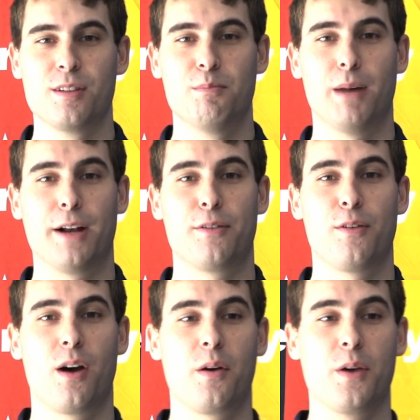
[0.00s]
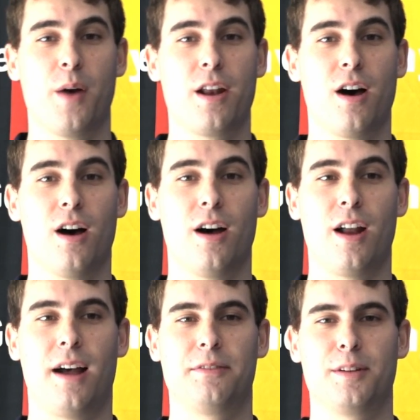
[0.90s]
But we went on,
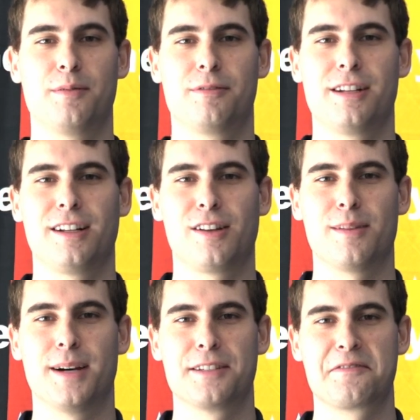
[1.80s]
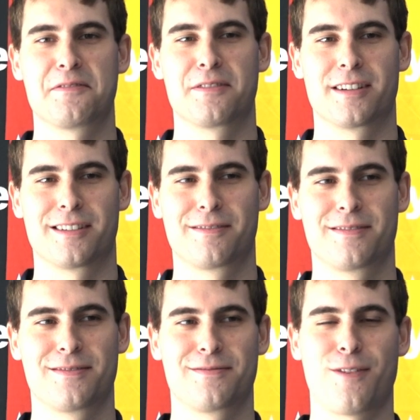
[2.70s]
after sitting on the bus for
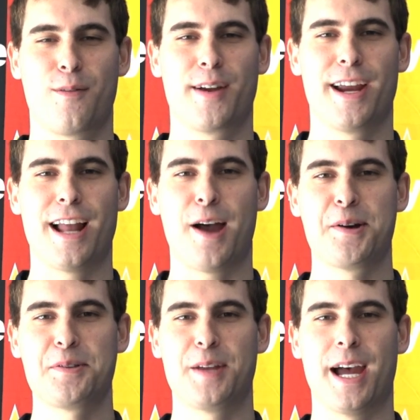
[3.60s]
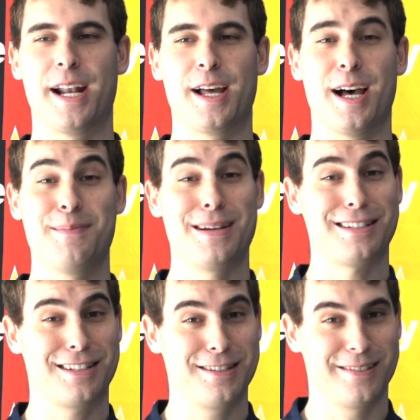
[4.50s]
over 8 hours, we had a
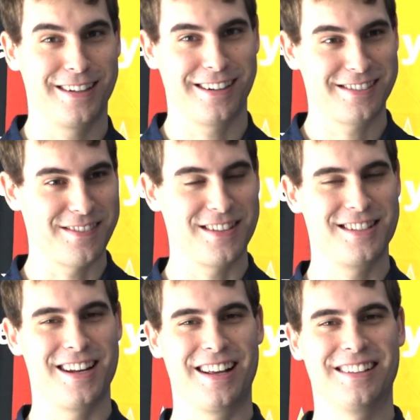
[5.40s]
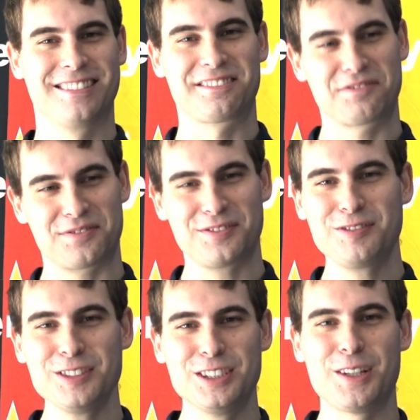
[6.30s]
bus tour of the city.
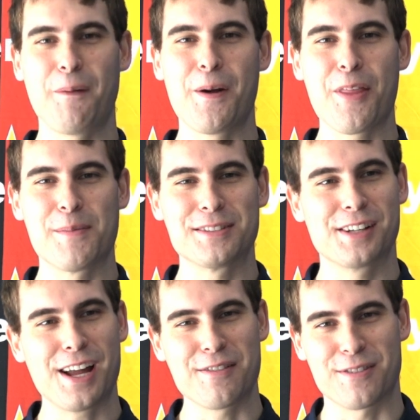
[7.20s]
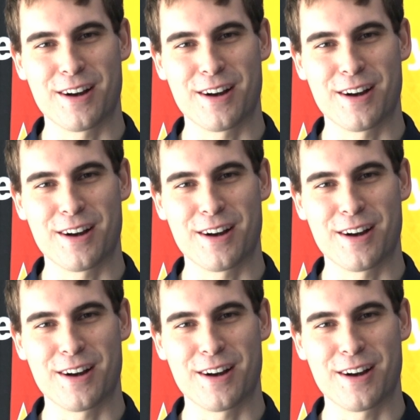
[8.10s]
So we were on the bus again for